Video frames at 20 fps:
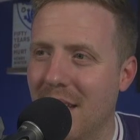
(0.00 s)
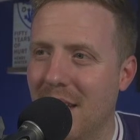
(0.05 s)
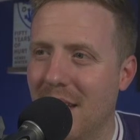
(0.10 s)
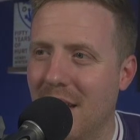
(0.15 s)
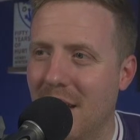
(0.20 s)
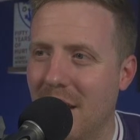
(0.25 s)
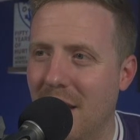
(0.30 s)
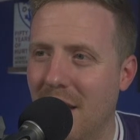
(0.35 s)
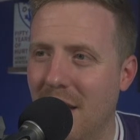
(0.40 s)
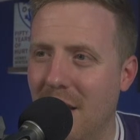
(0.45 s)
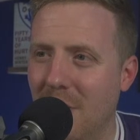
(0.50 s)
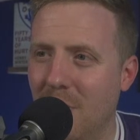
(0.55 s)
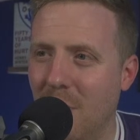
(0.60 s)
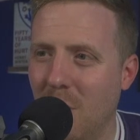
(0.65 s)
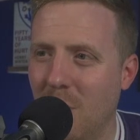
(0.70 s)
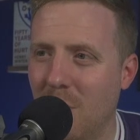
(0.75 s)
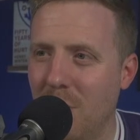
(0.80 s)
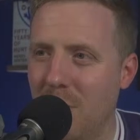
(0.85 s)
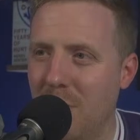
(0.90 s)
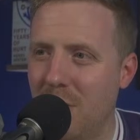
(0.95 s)
What
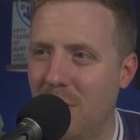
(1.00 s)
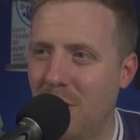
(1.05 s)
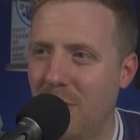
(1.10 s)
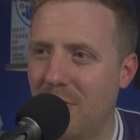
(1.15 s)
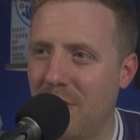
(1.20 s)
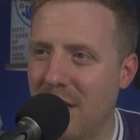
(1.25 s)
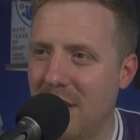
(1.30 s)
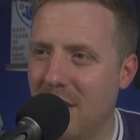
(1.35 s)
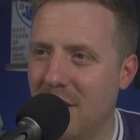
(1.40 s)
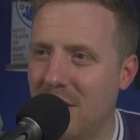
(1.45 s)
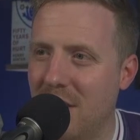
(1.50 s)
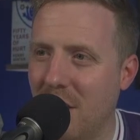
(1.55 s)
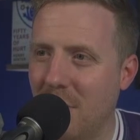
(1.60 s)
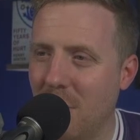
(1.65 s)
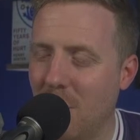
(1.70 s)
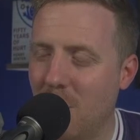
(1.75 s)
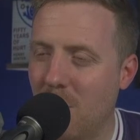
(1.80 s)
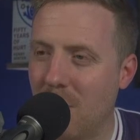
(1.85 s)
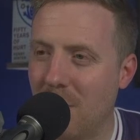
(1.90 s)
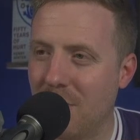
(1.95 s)
will you do if England
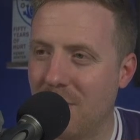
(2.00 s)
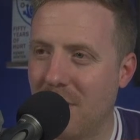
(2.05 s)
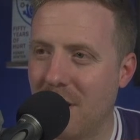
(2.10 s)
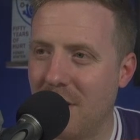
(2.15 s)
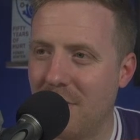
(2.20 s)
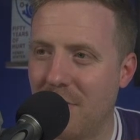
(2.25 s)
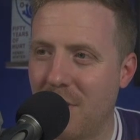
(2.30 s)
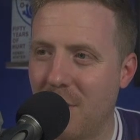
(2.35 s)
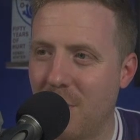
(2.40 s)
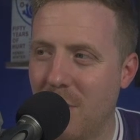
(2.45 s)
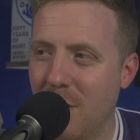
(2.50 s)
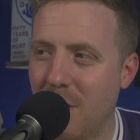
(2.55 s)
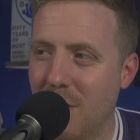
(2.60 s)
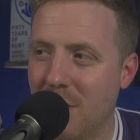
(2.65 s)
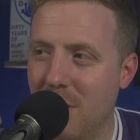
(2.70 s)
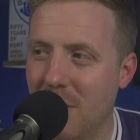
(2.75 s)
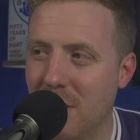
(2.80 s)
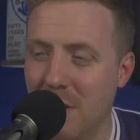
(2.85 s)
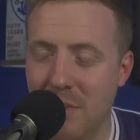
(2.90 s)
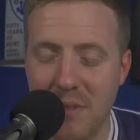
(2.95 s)
don't qualify for the World
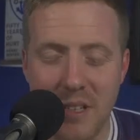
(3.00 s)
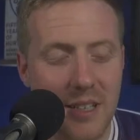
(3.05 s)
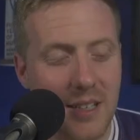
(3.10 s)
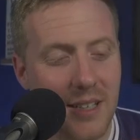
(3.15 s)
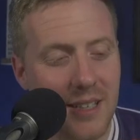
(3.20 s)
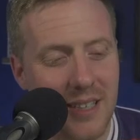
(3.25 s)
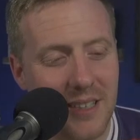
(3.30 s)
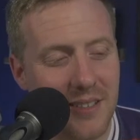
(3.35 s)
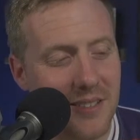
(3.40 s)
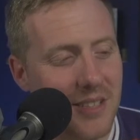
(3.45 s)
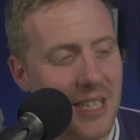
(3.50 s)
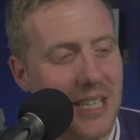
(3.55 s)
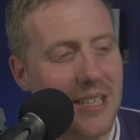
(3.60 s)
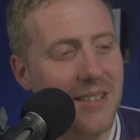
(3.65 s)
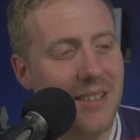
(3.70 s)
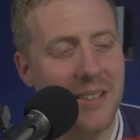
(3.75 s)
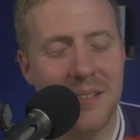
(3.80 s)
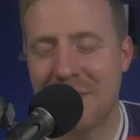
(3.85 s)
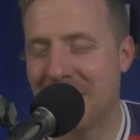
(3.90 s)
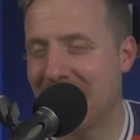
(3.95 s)
Cup?
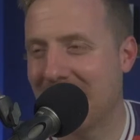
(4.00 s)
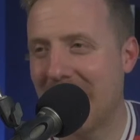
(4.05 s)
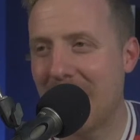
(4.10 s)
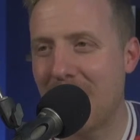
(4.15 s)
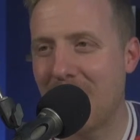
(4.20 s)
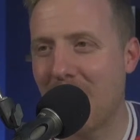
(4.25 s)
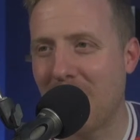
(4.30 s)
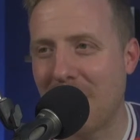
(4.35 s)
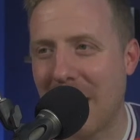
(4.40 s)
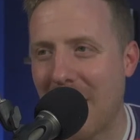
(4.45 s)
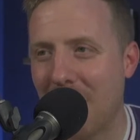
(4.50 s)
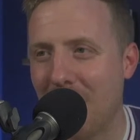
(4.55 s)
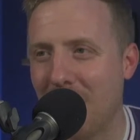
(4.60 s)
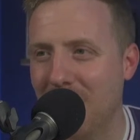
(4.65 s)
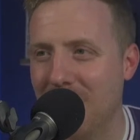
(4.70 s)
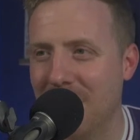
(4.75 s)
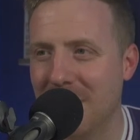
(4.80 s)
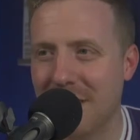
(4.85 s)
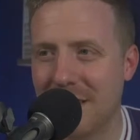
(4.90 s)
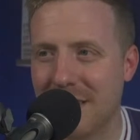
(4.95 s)
It won't
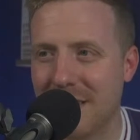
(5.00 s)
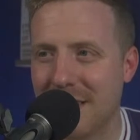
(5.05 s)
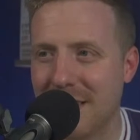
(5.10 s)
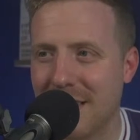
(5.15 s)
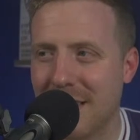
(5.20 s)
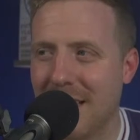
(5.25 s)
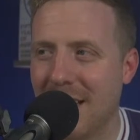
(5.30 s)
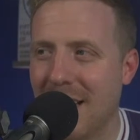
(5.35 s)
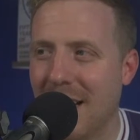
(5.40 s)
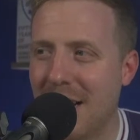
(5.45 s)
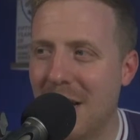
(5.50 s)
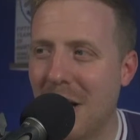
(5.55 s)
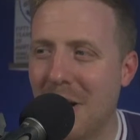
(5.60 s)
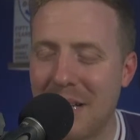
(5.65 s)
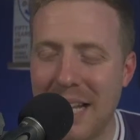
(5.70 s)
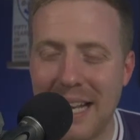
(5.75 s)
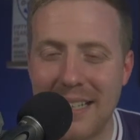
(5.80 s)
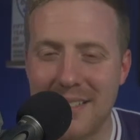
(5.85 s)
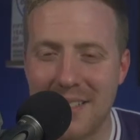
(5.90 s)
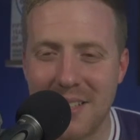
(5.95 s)
happen. I
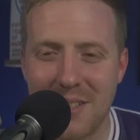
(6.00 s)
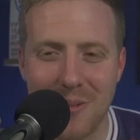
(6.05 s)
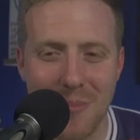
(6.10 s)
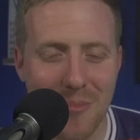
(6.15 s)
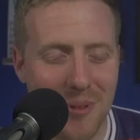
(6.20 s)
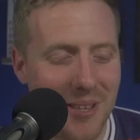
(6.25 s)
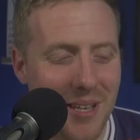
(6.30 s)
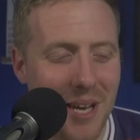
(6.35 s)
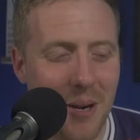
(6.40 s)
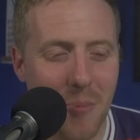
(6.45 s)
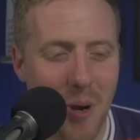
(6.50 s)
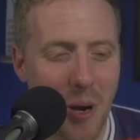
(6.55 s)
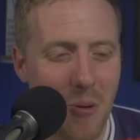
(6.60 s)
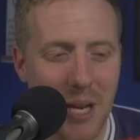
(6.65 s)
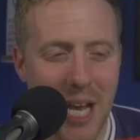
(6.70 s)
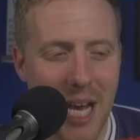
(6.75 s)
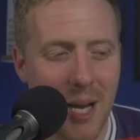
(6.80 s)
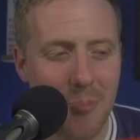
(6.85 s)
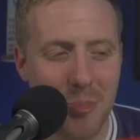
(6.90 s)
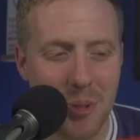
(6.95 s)
can't answer something that won't
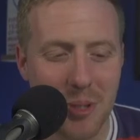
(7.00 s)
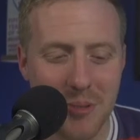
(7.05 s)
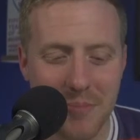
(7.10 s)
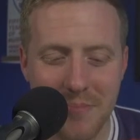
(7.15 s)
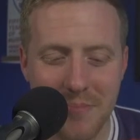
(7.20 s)
happen.